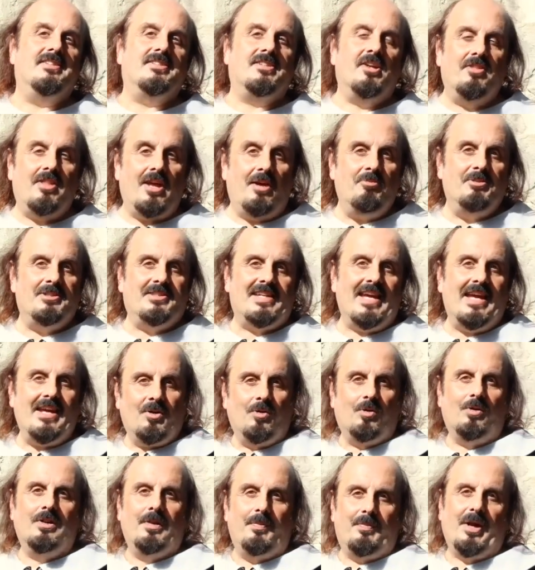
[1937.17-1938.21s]
So they would take
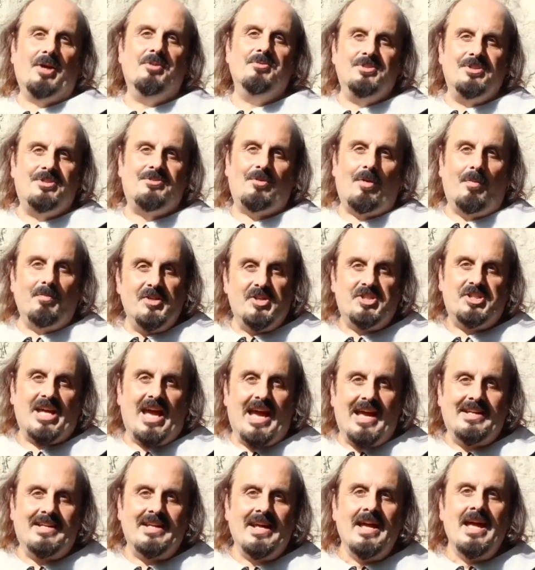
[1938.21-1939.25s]
all the bones from the
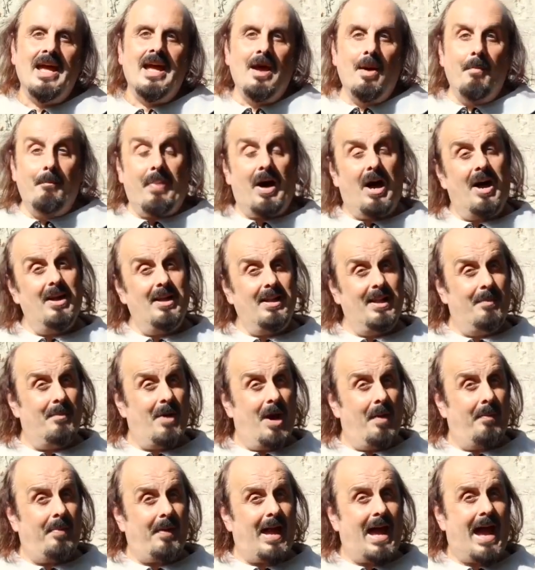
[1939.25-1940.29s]
shed, pile them
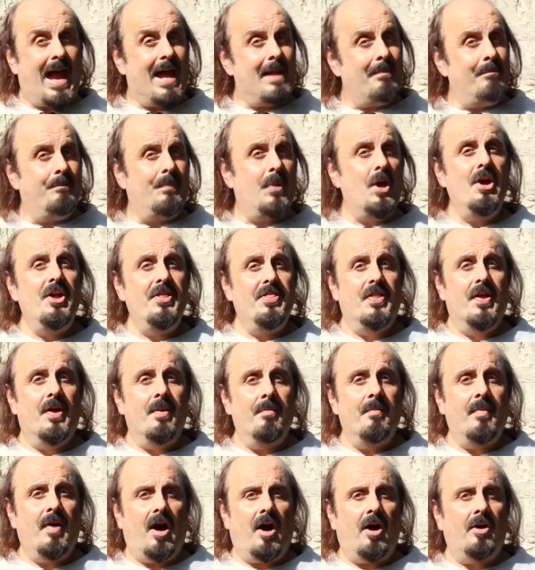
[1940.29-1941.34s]
up and burn
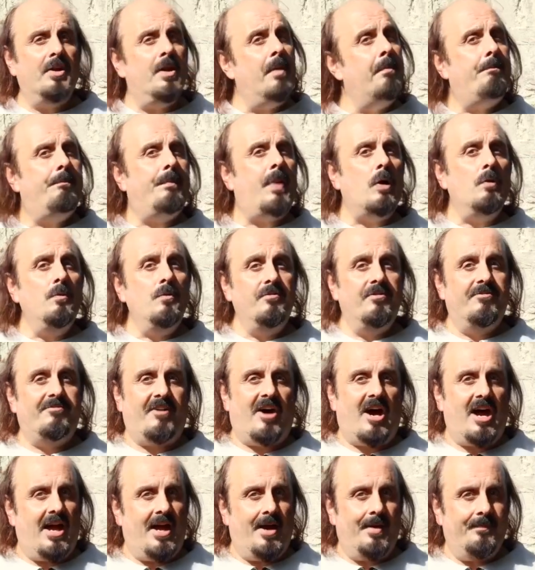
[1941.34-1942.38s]
them on a bone
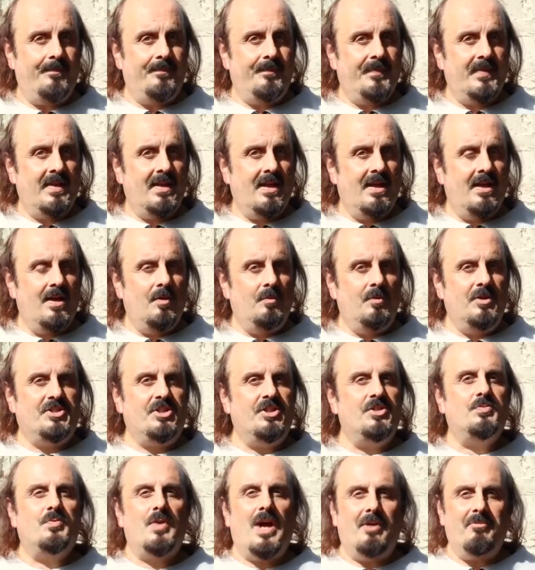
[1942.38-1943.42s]
fire, which
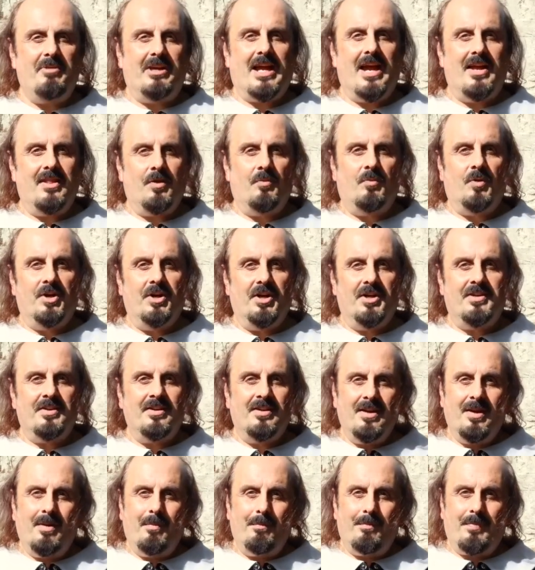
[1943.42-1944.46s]
is where we get the word
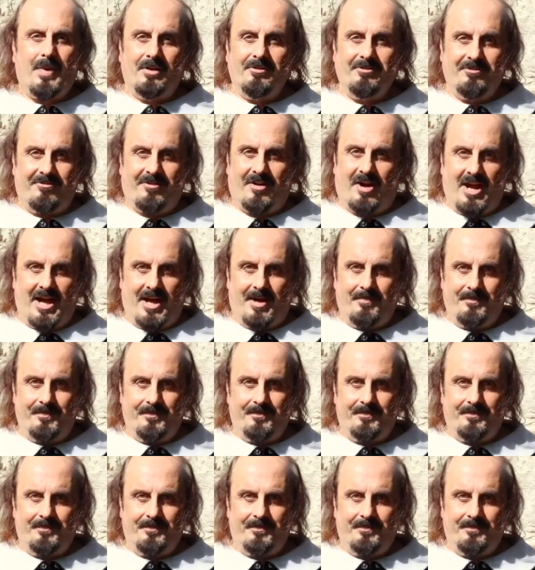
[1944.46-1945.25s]
bonfire.